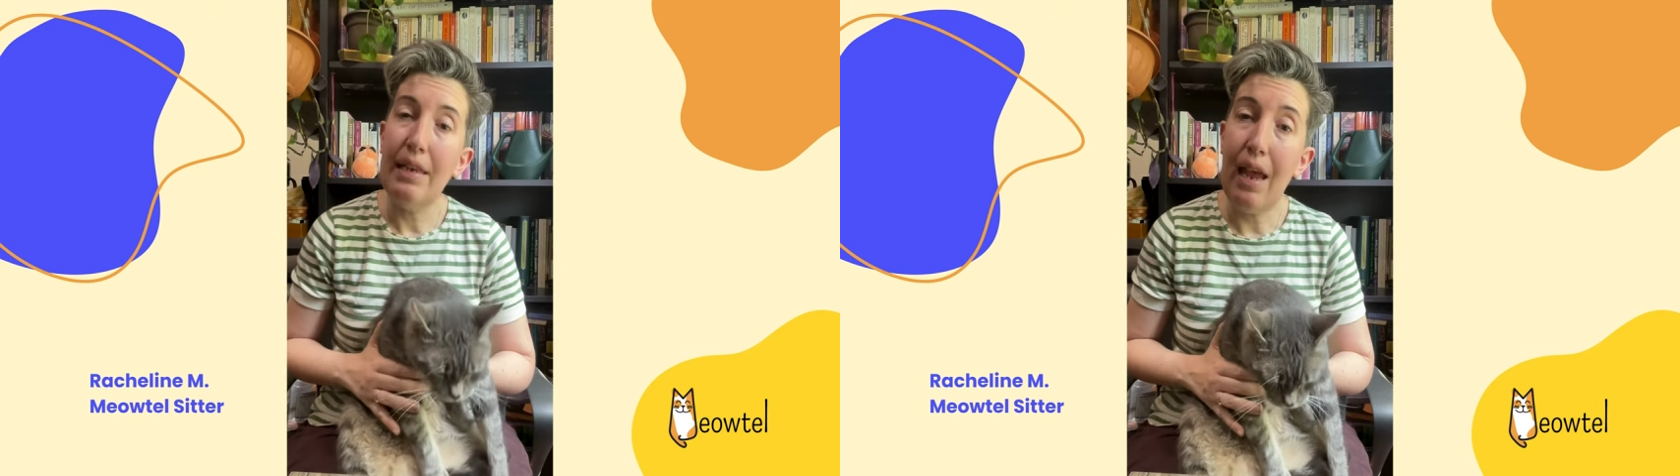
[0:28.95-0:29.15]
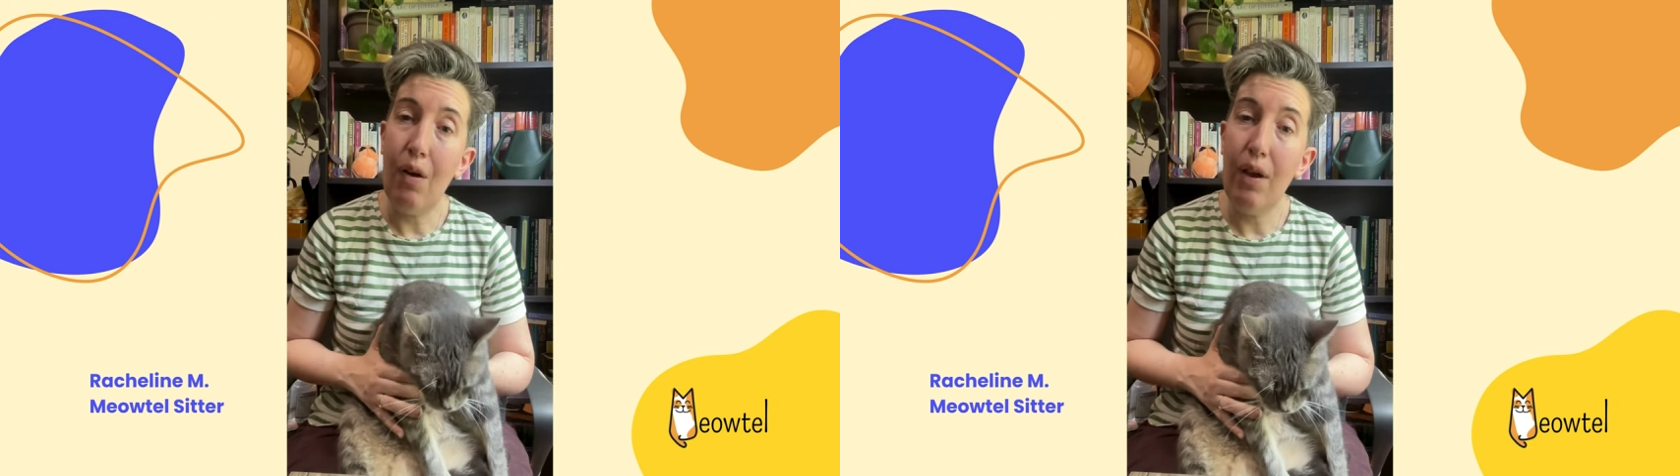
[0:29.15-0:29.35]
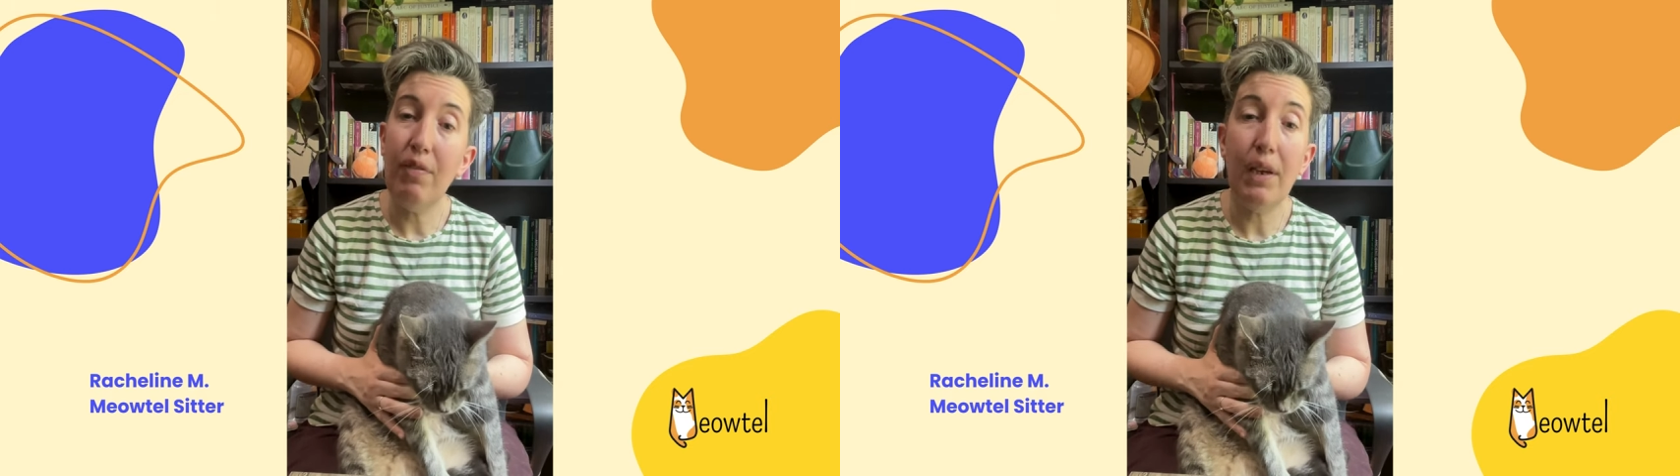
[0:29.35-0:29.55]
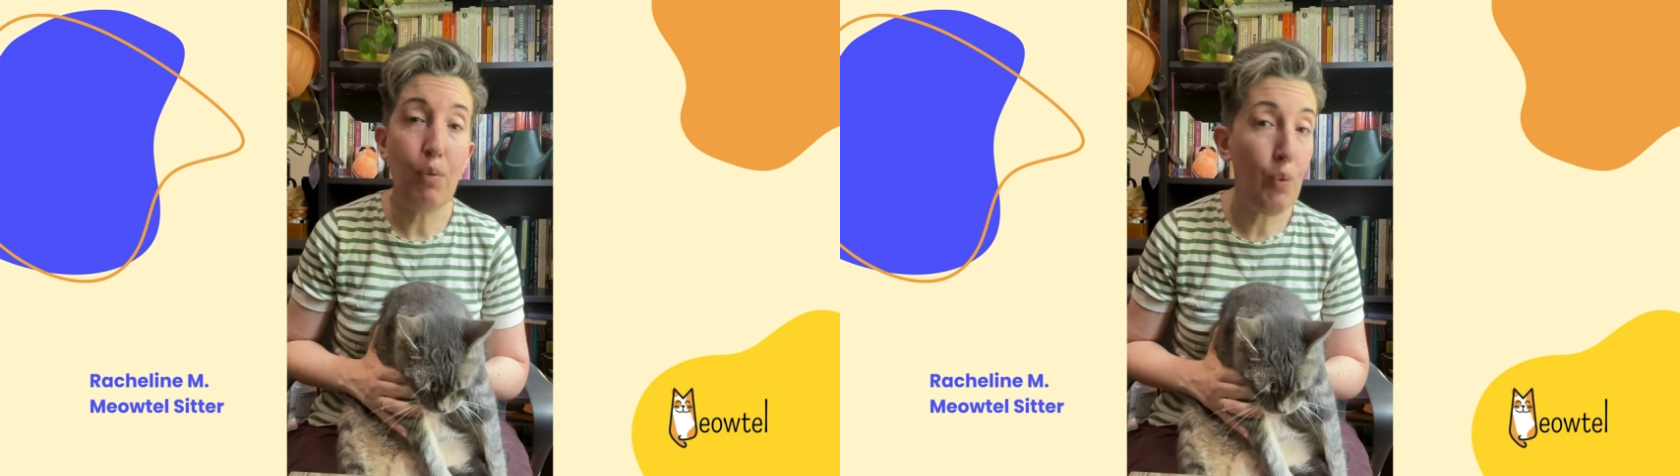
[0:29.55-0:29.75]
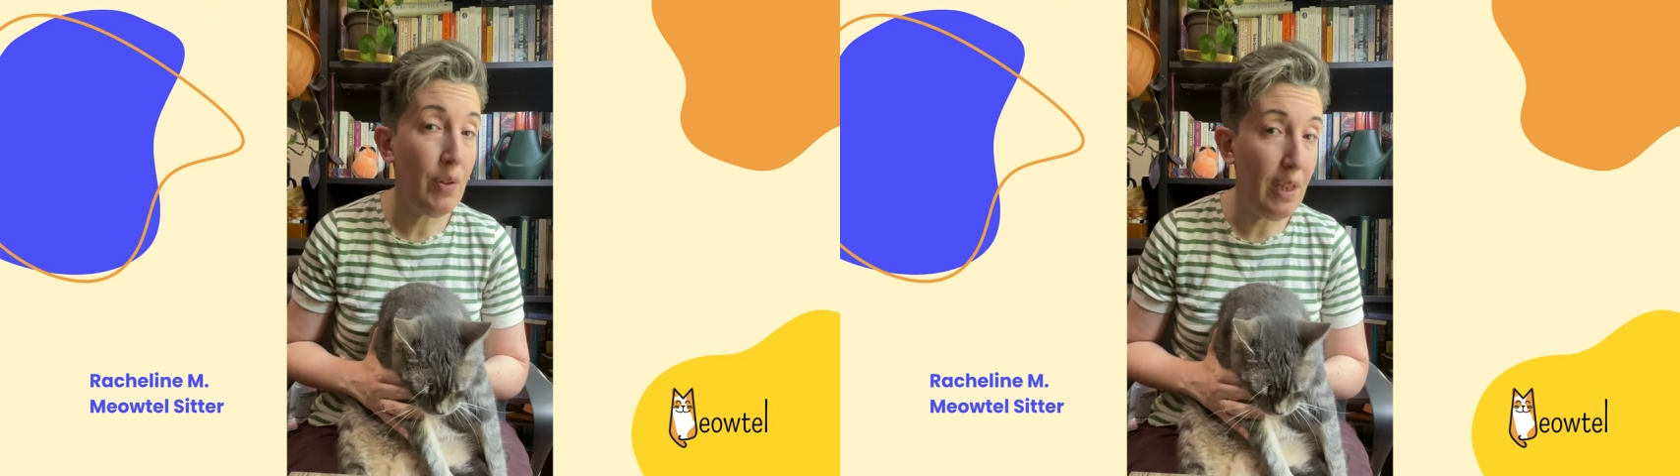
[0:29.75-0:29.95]
Now, if he
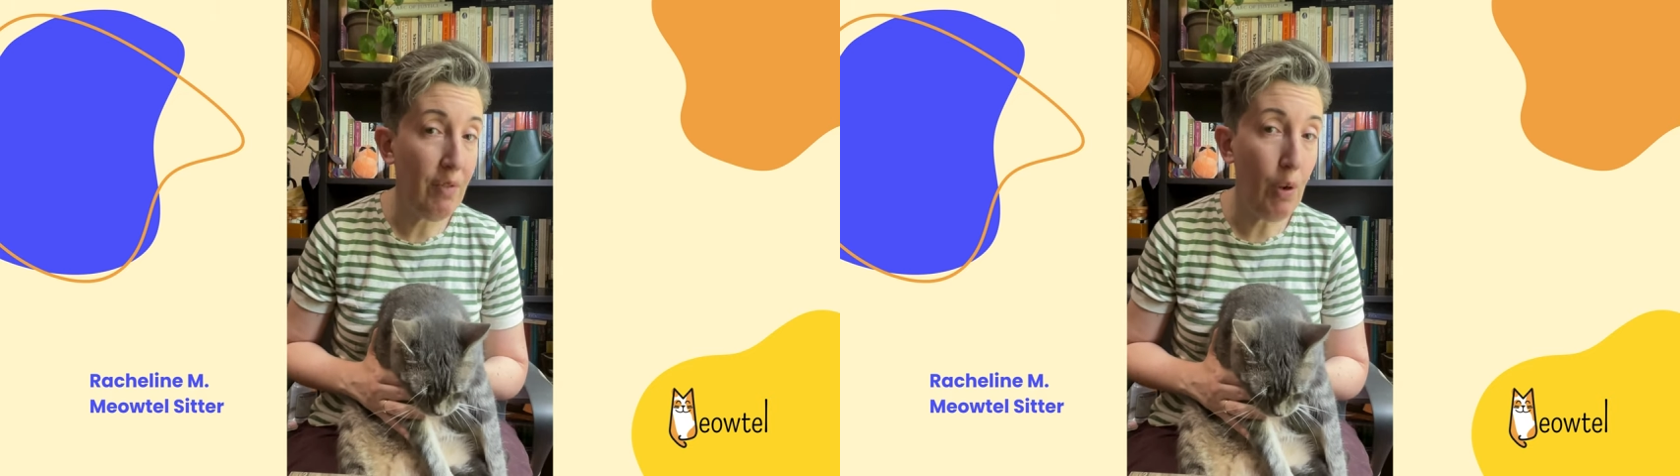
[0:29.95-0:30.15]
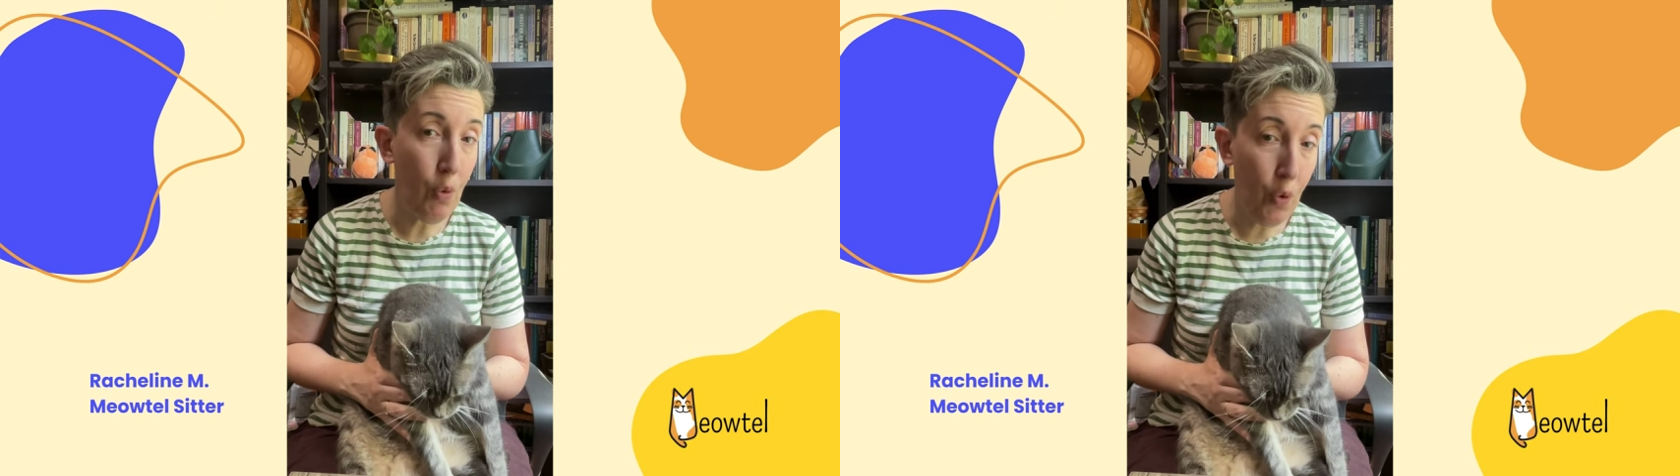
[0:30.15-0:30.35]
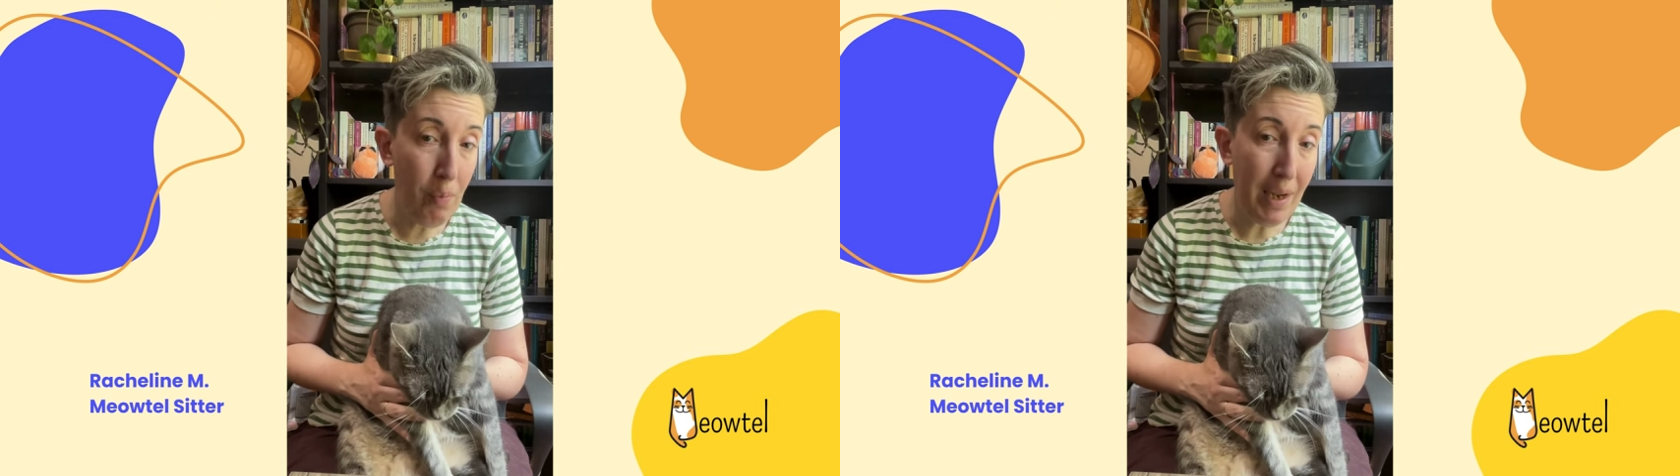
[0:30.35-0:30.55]
were receiving oral